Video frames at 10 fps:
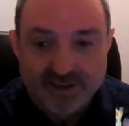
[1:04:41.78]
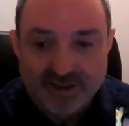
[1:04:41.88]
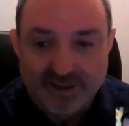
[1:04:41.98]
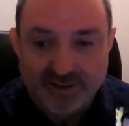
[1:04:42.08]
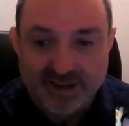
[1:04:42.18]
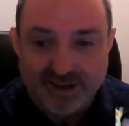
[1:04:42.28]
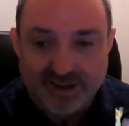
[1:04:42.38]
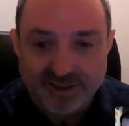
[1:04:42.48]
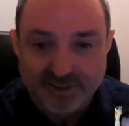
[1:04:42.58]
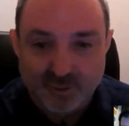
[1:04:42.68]

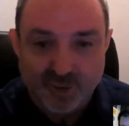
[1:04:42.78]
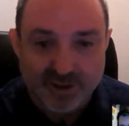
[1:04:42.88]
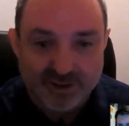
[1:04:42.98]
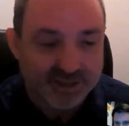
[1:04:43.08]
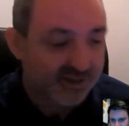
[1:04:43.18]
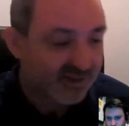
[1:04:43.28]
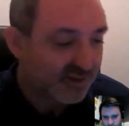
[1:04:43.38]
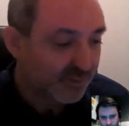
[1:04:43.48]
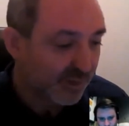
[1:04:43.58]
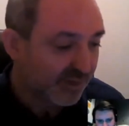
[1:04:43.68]
Okay, while we
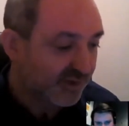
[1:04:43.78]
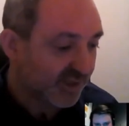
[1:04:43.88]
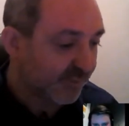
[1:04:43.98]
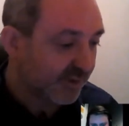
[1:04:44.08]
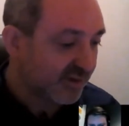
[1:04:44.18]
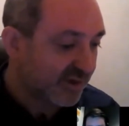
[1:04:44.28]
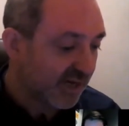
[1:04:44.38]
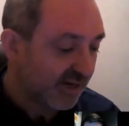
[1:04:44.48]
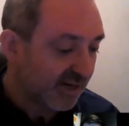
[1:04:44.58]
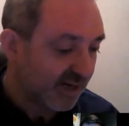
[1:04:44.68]
sit this
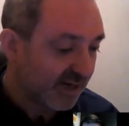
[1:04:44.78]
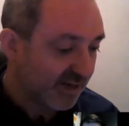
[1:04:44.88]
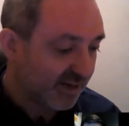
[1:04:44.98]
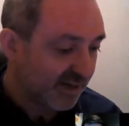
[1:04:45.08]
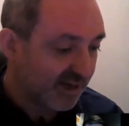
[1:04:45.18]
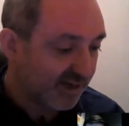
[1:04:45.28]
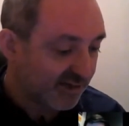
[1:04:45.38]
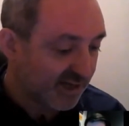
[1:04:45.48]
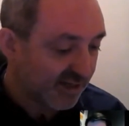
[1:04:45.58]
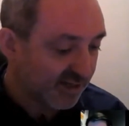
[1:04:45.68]
gently,
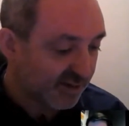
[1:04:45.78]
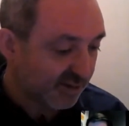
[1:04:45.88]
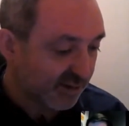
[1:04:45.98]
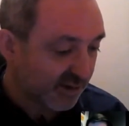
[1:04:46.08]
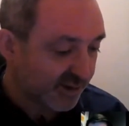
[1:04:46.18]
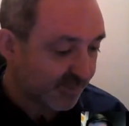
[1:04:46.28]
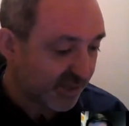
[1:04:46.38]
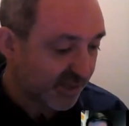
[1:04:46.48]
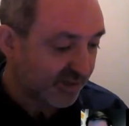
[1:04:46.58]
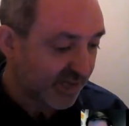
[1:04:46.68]
let's get through the last
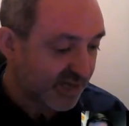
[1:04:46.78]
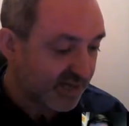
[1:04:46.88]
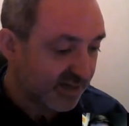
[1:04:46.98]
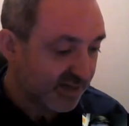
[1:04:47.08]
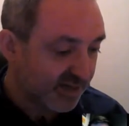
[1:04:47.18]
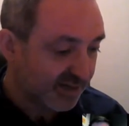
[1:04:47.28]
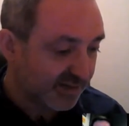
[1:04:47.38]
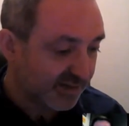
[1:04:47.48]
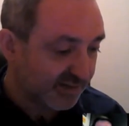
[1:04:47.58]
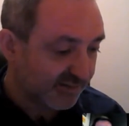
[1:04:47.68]
bits here.
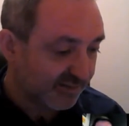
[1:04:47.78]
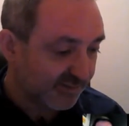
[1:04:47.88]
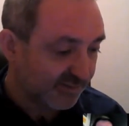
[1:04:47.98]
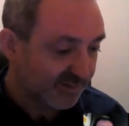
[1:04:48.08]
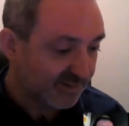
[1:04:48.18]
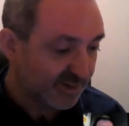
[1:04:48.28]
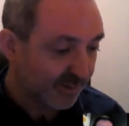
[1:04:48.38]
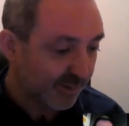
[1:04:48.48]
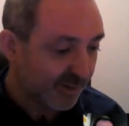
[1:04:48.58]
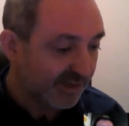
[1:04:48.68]
See
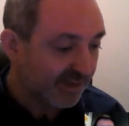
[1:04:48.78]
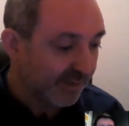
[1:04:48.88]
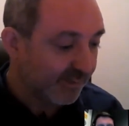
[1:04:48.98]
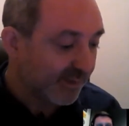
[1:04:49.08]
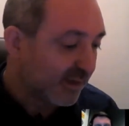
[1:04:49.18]
where we end up.